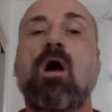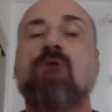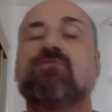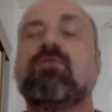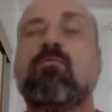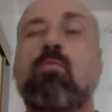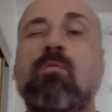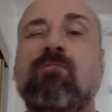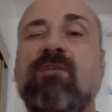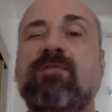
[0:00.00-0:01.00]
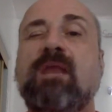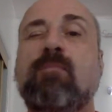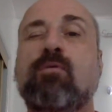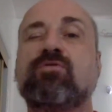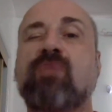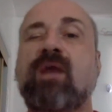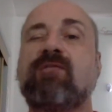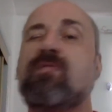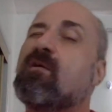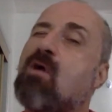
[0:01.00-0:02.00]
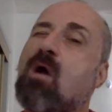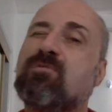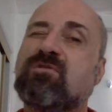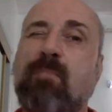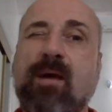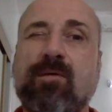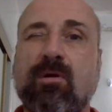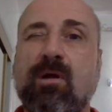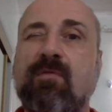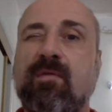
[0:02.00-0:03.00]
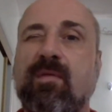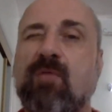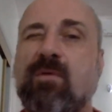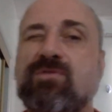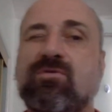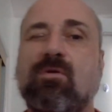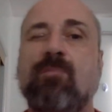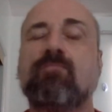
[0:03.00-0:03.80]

are so vividly portrayed that they're almost better than the original.